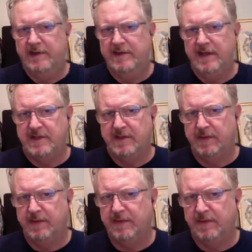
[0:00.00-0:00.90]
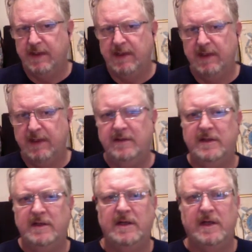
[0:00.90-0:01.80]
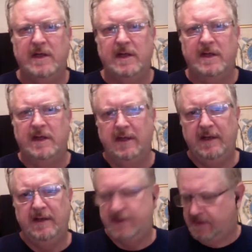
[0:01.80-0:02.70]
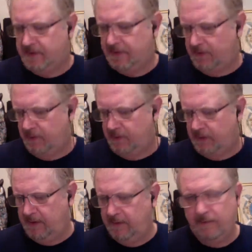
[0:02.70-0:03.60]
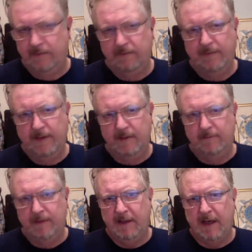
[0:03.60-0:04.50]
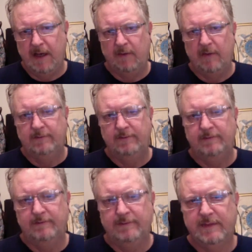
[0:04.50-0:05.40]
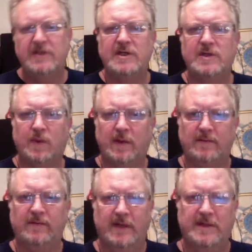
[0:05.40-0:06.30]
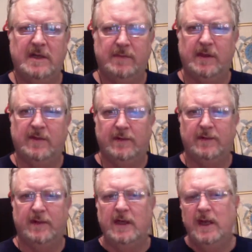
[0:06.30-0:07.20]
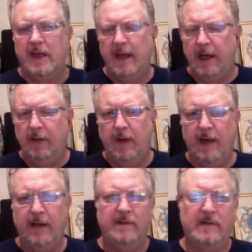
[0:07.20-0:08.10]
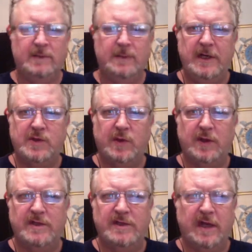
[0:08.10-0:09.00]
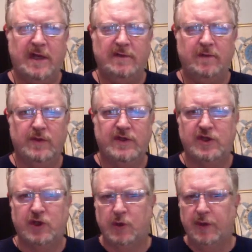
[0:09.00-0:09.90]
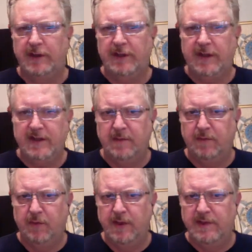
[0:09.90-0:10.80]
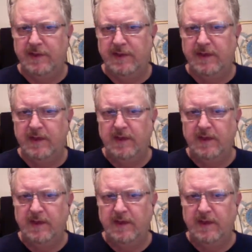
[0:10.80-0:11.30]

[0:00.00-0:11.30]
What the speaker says: snatched up all their land and started growing big agri. That's just one example of it. Anyway, the speech was stirring at some points.